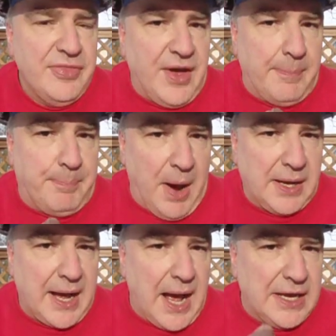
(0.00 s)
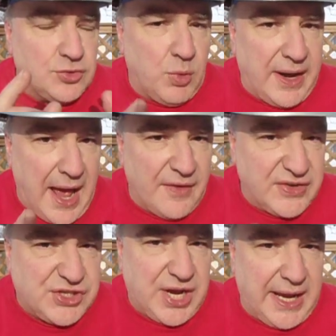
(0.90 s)
the Buckeyes would have
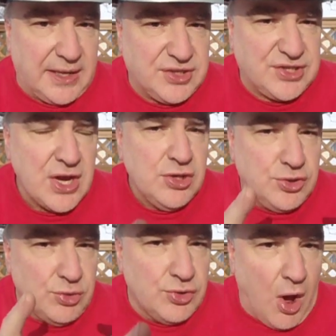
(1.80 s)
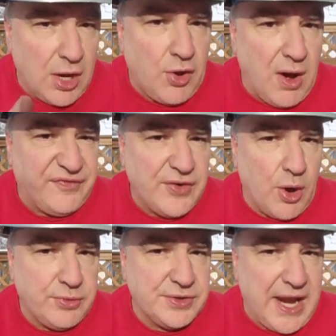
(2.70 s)
a chance to knock off
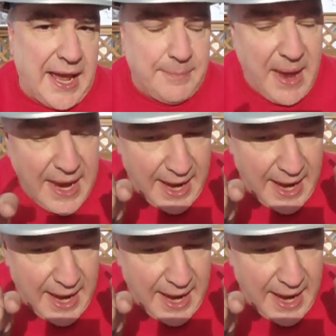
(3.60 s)
Notre Dame,